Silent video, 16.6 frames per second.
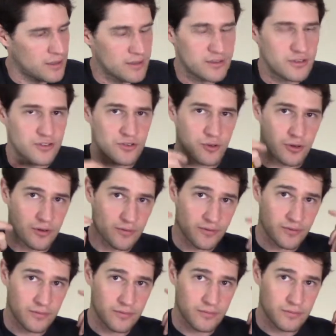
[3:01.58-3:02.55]
to sort
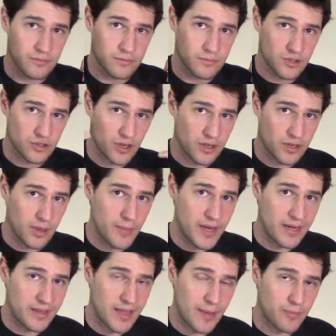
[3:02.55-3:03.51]
of start
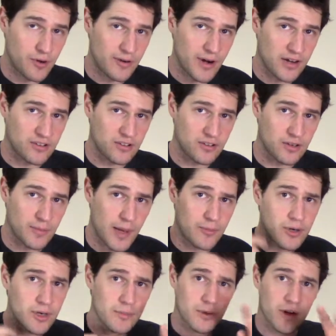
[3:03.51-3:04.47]
committing that progression to
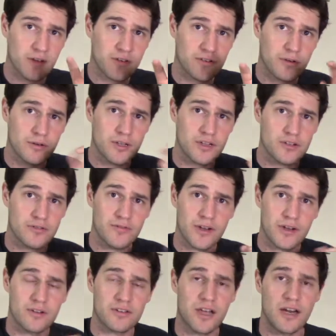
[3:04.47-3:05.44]
memory, but also get your
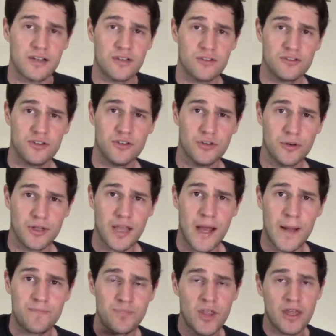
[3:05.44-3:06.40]
fingers kind of used to doing
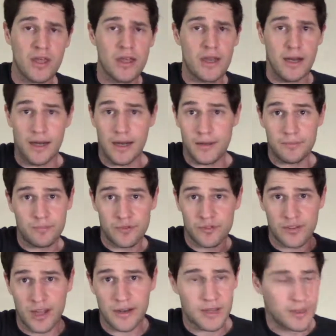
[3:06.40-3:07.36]
that,
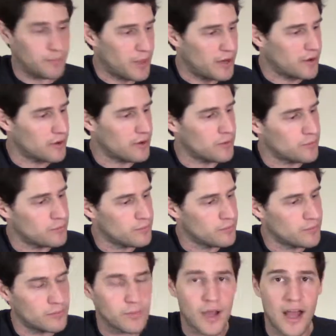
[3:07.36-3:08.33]
sounding better
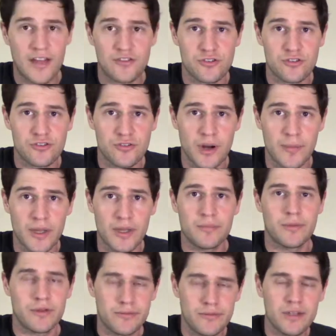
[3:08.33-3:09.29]
as you're strumming.
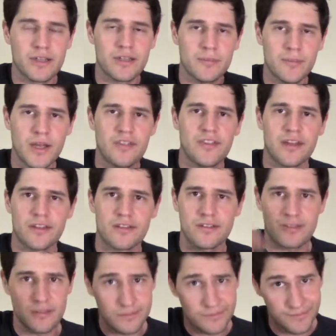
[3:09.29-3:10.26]
But really the main thing
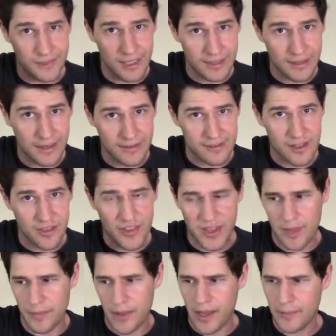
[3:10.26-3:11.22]
is less to think
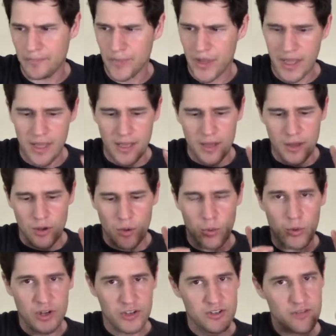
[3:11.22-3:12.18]
about.
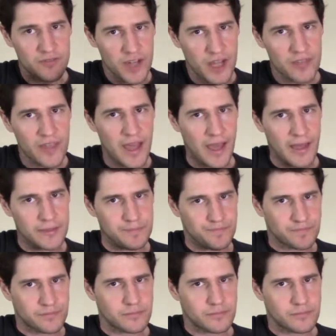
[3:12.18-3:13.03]
Once you've done that,